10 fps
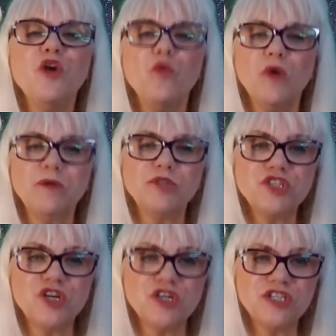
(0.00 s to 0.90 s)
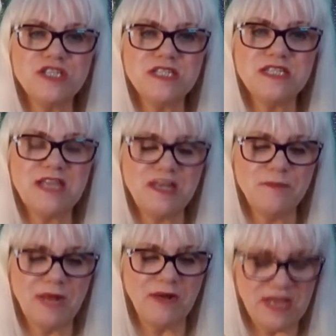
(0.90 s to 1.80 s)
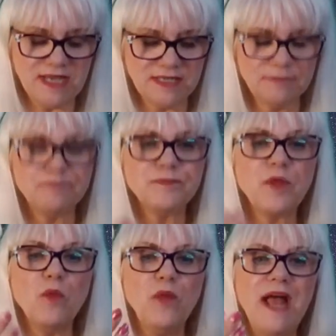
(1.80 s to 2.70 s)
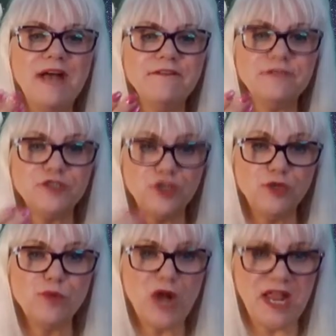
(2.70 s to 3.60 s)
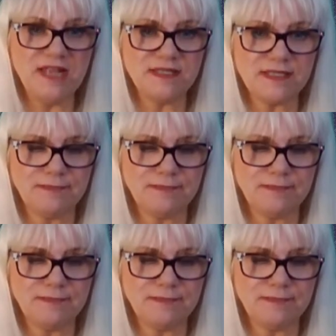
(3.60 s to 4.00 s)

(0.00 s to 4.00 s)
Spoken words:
What I'm going to talk to you today about is we have two brains.